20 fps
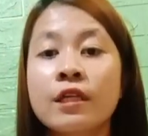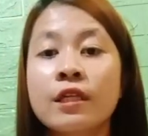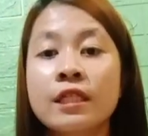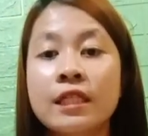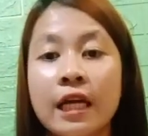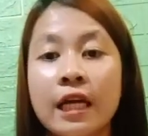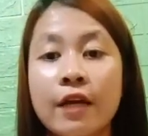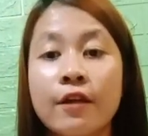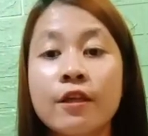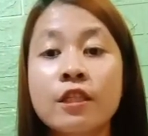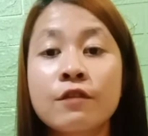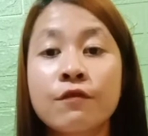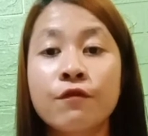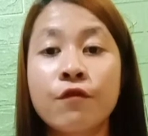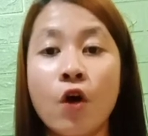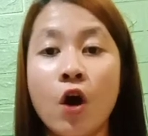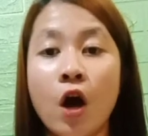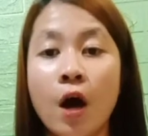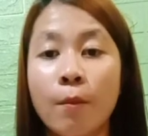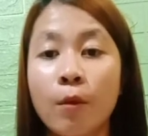Second is
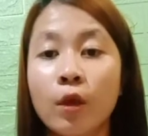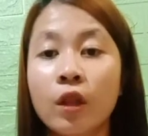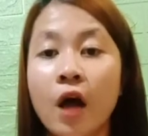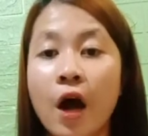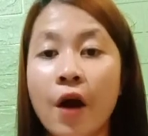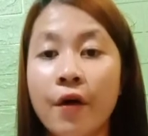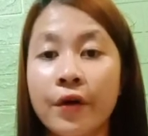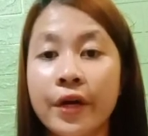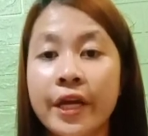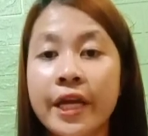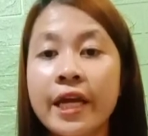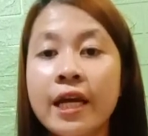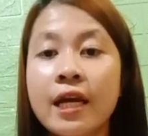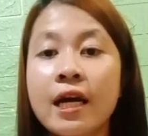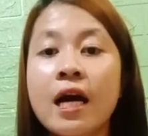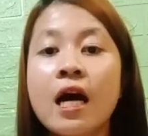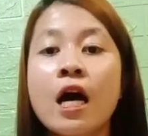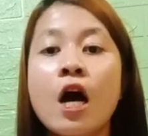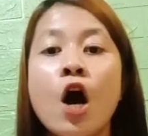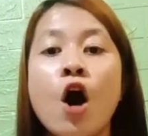vocabulary.
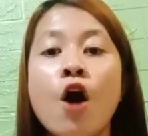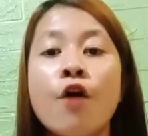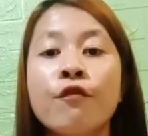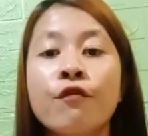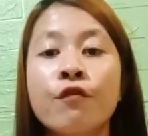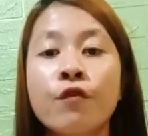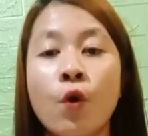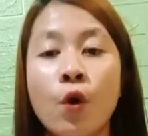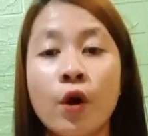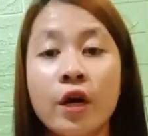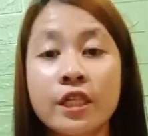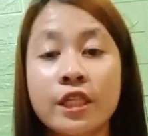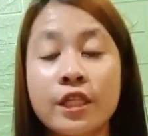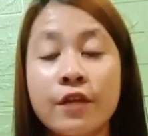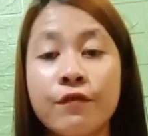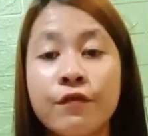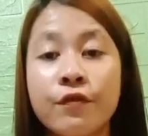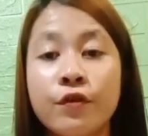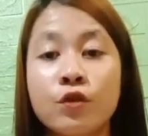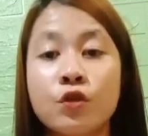Of course,
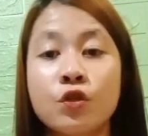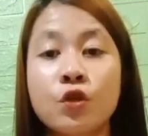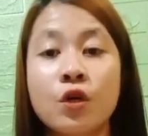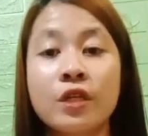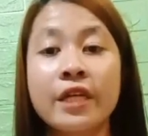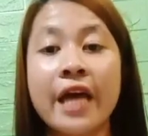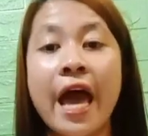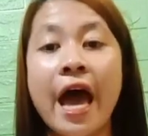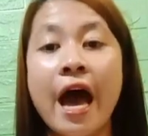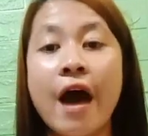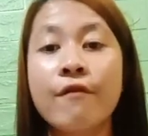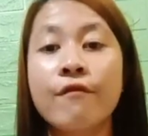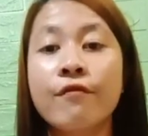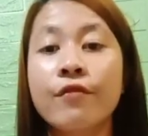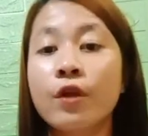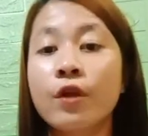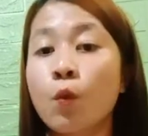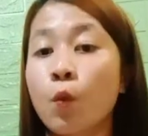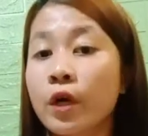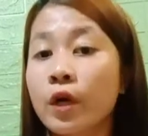if you don't have
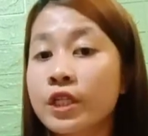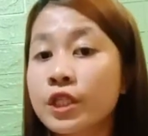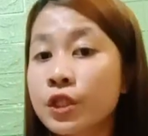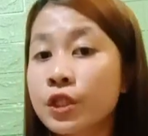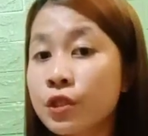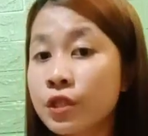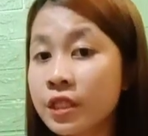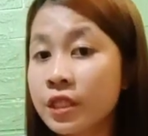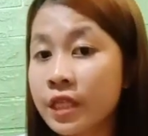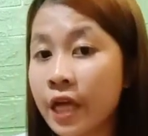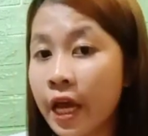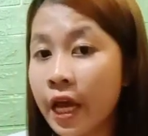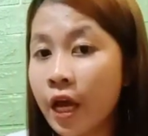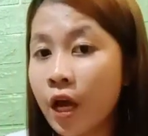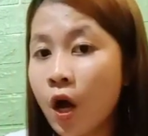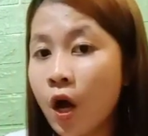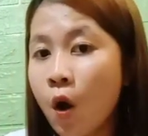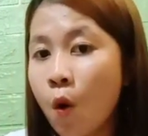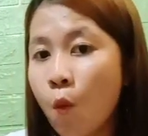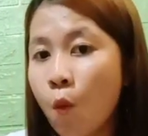the words to say
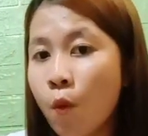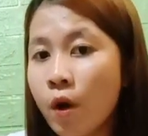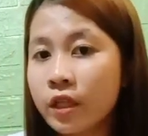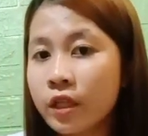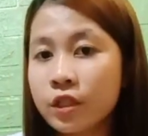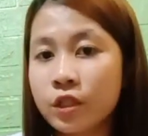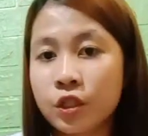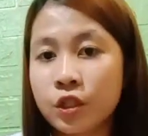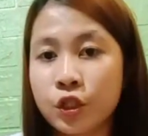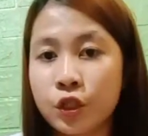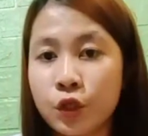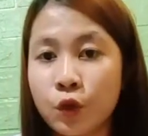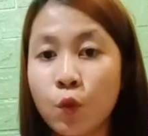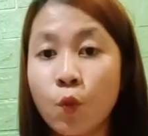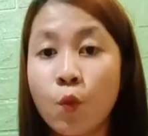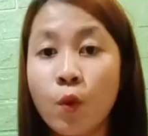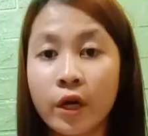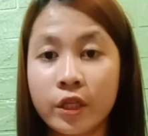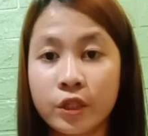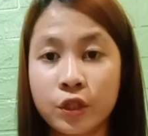what you
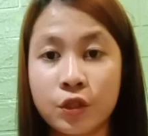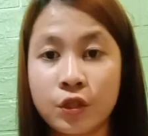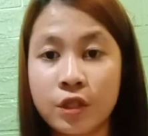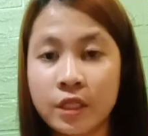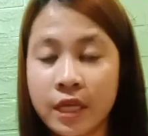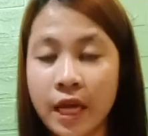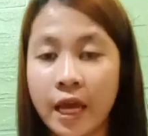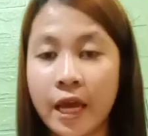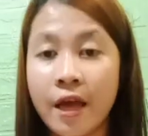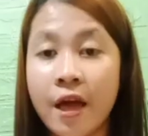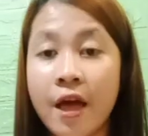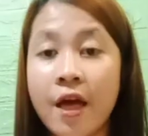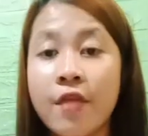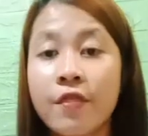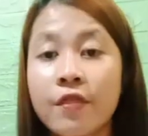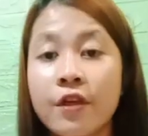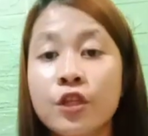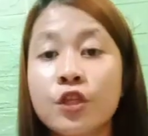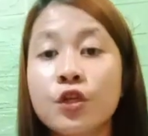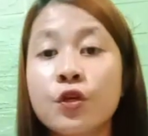want to say,
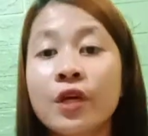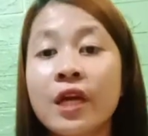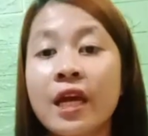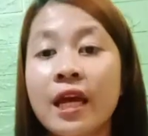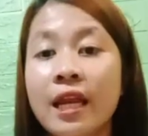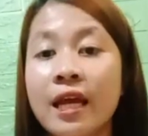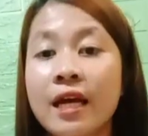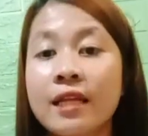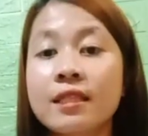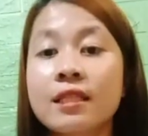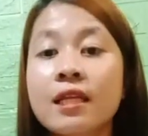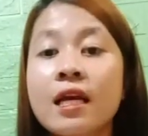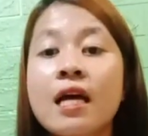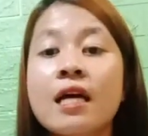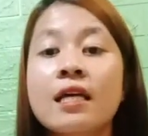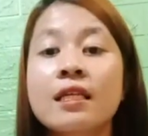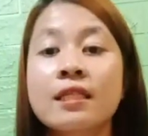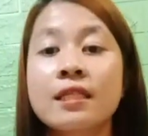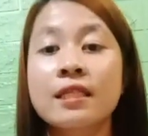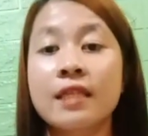then you cannot
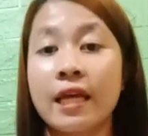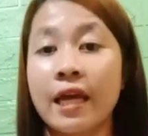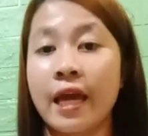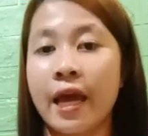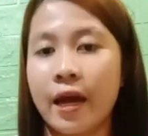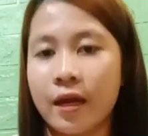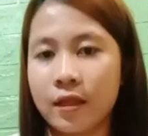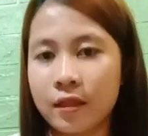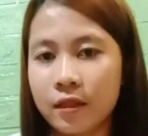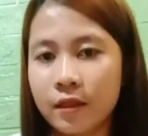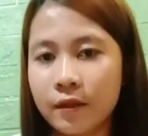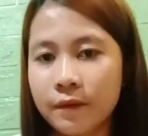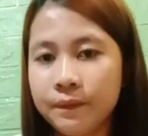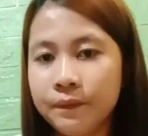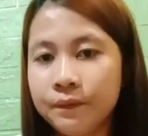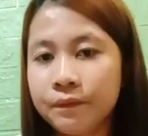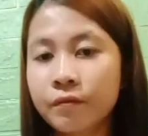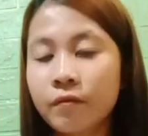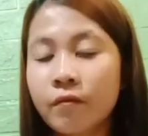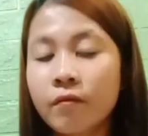say it.
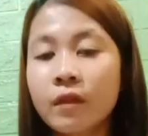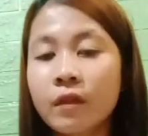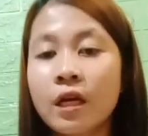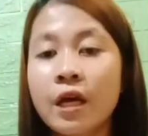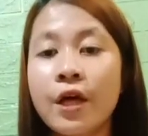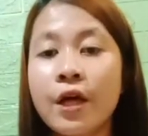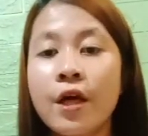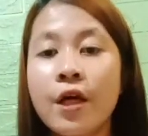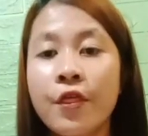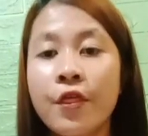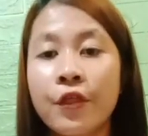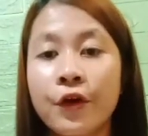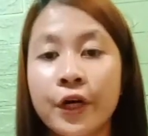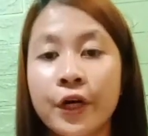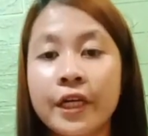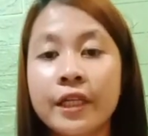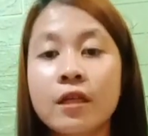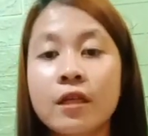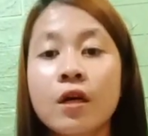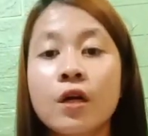
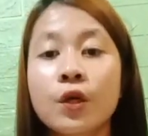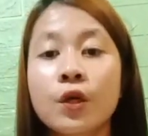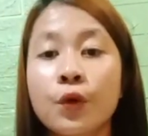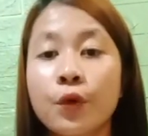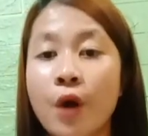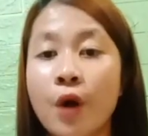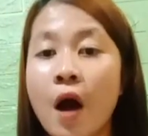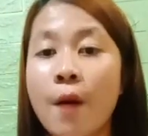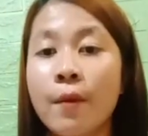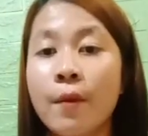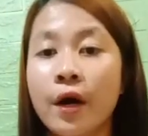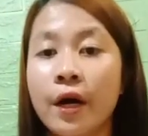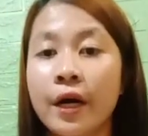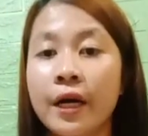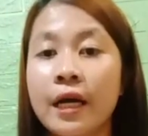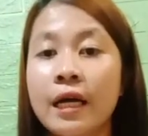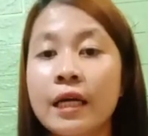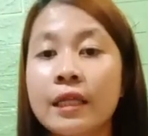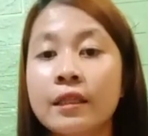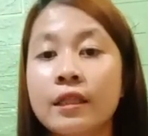Third,
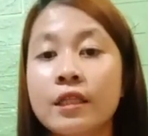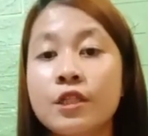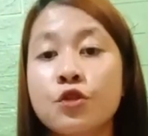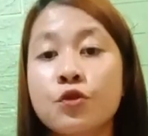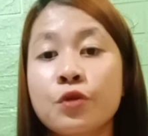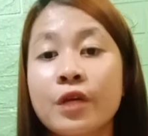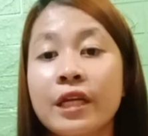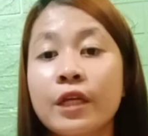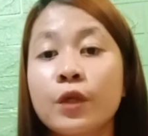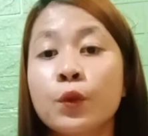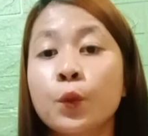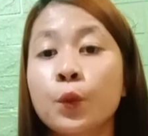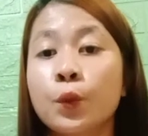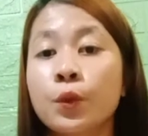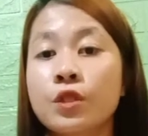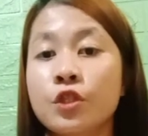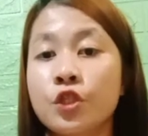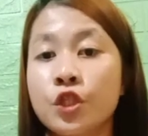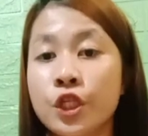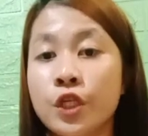grammar, the dreaded
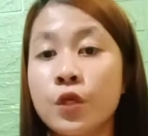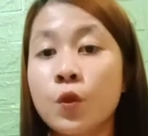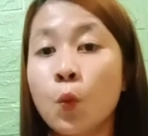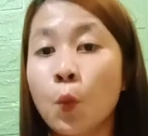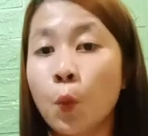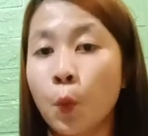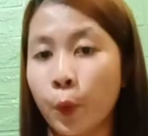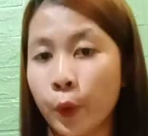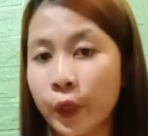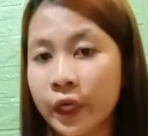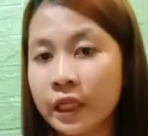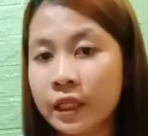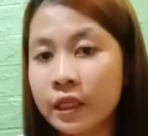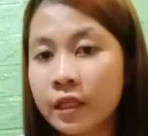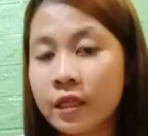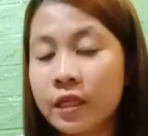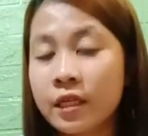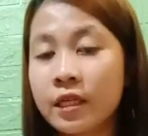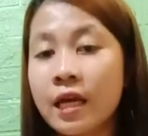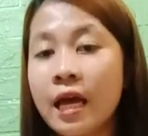G word.
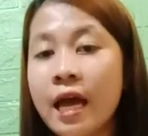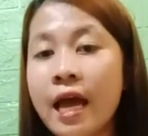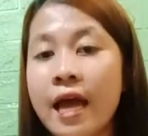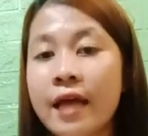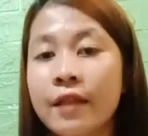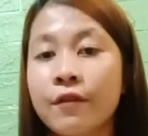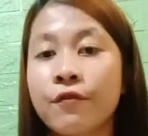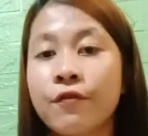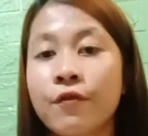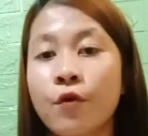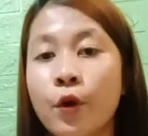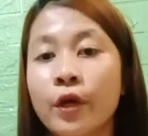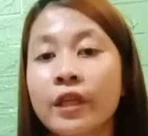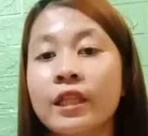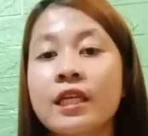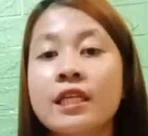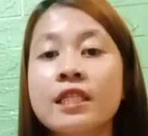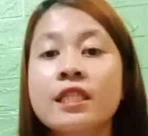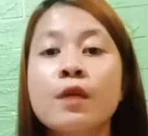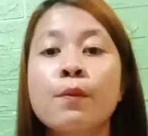And fourth
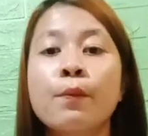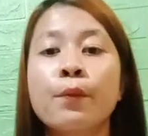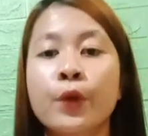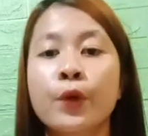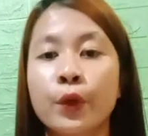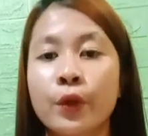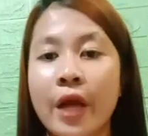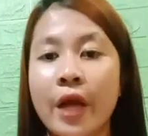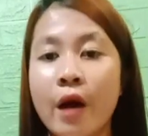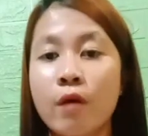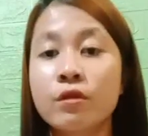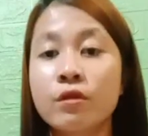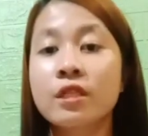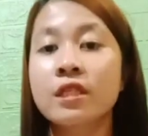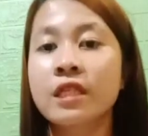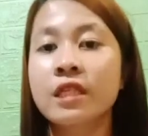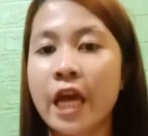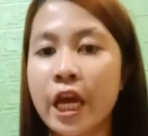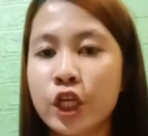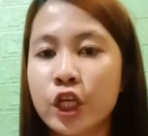is
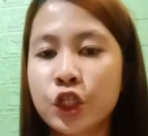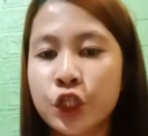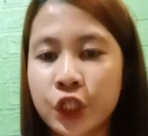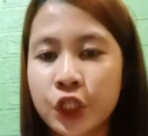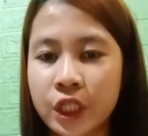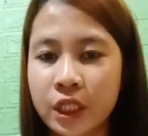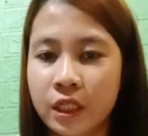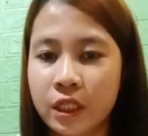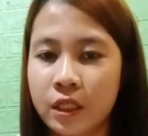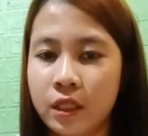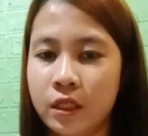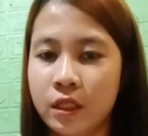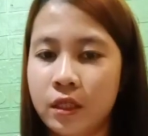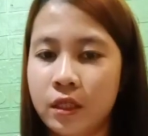pronunciation.